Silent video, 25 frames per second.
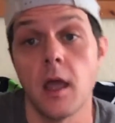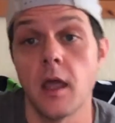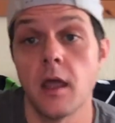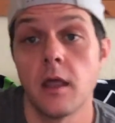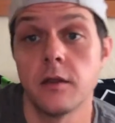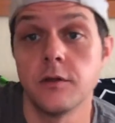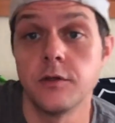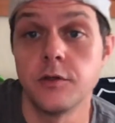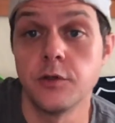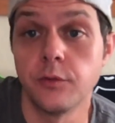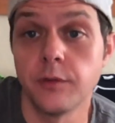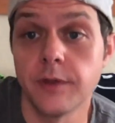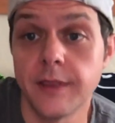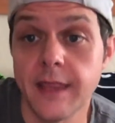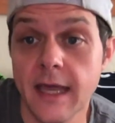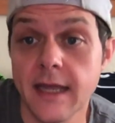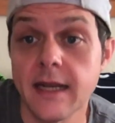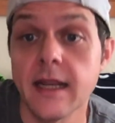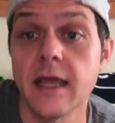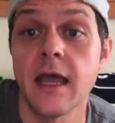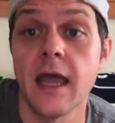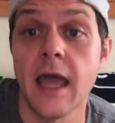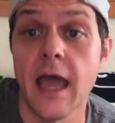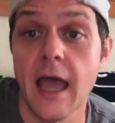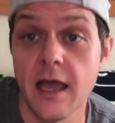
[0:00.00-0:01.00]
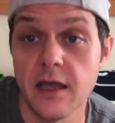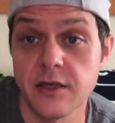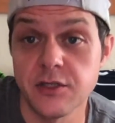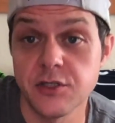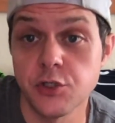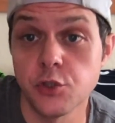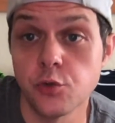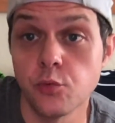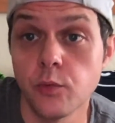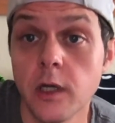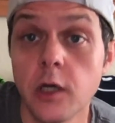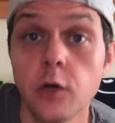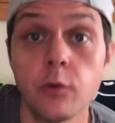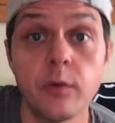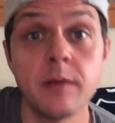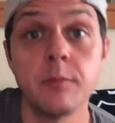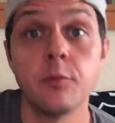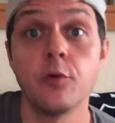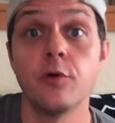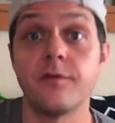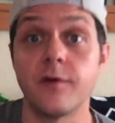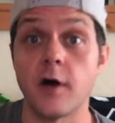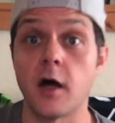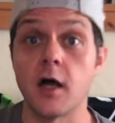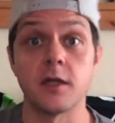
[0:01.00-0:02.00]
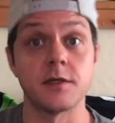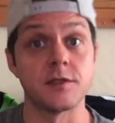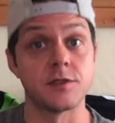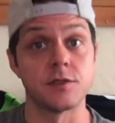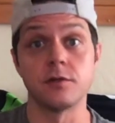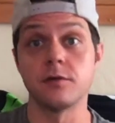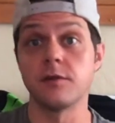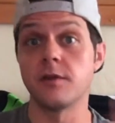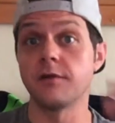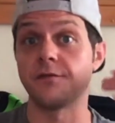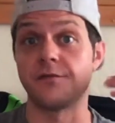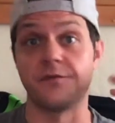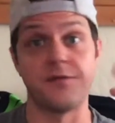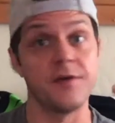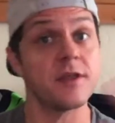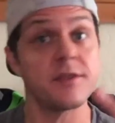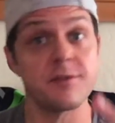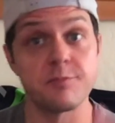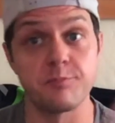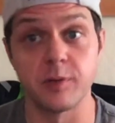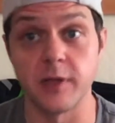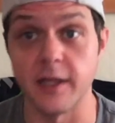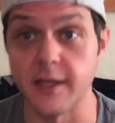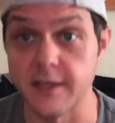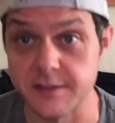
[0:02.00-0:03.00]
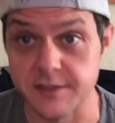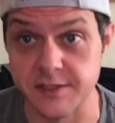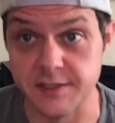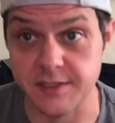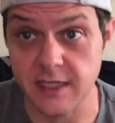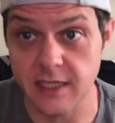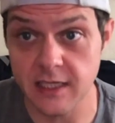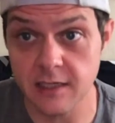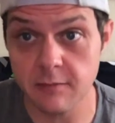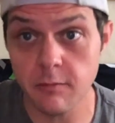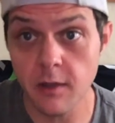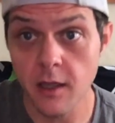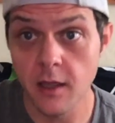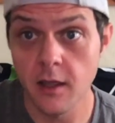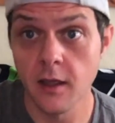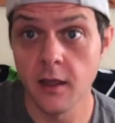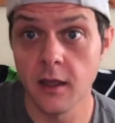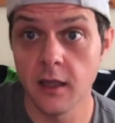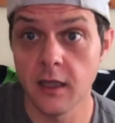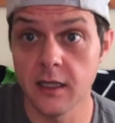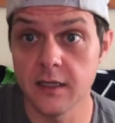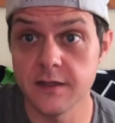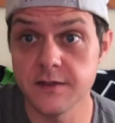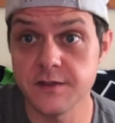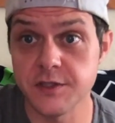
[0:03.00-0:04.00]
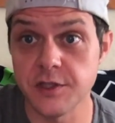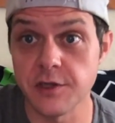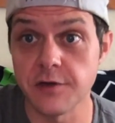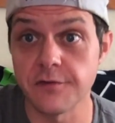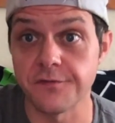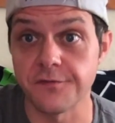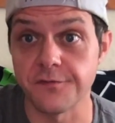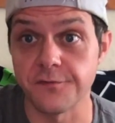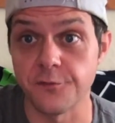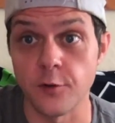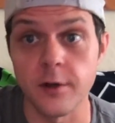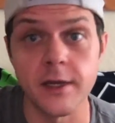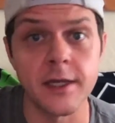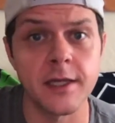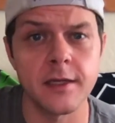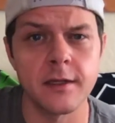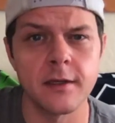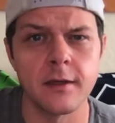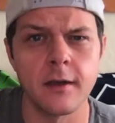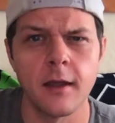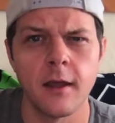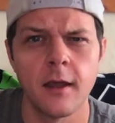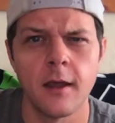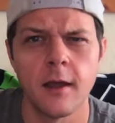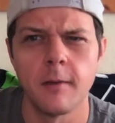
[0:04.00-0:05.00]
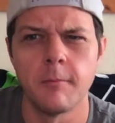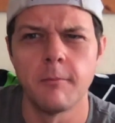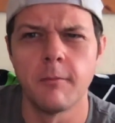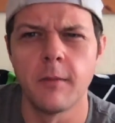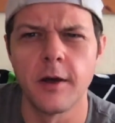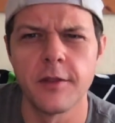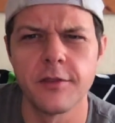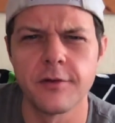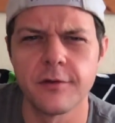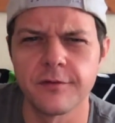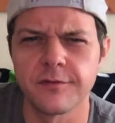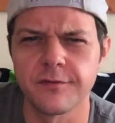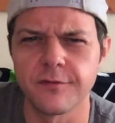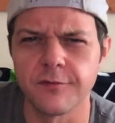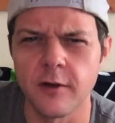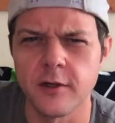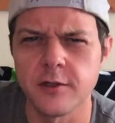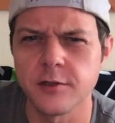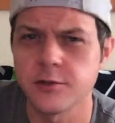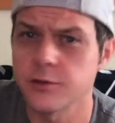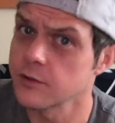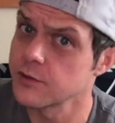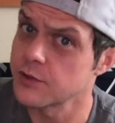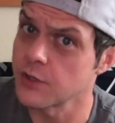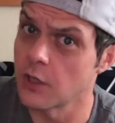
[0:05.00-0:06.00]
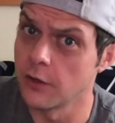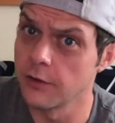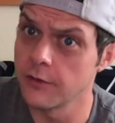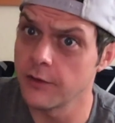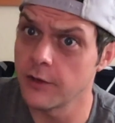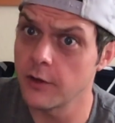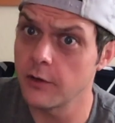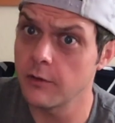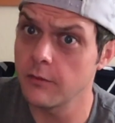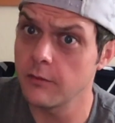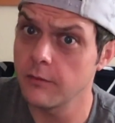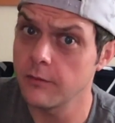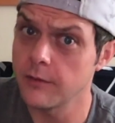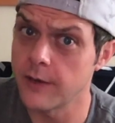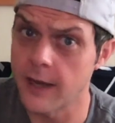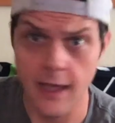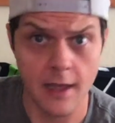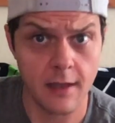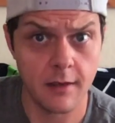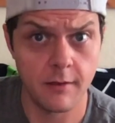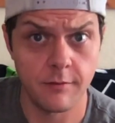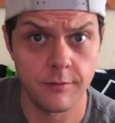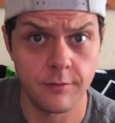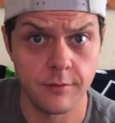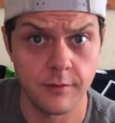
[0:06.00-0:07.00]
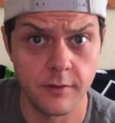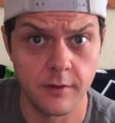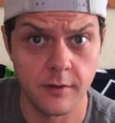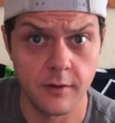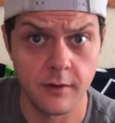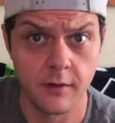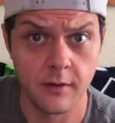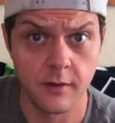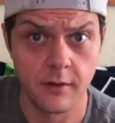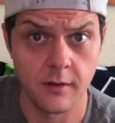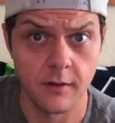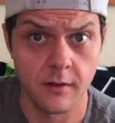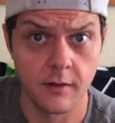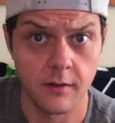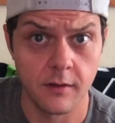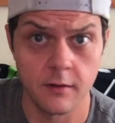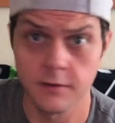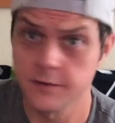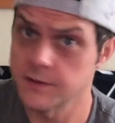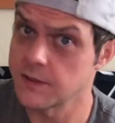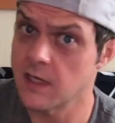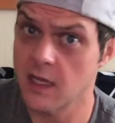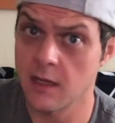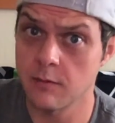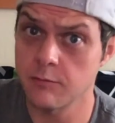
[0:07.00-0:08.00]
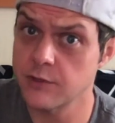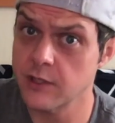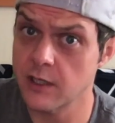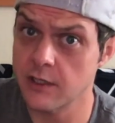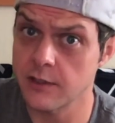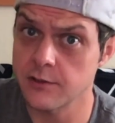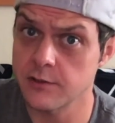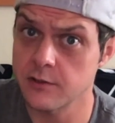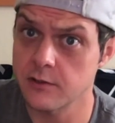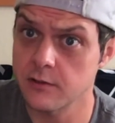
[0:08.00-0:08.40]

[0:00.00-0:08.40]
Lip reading: do with that as you will. We move on to the 5th place team. Is the friggin' Mother Frenchers. Although now there's a name change.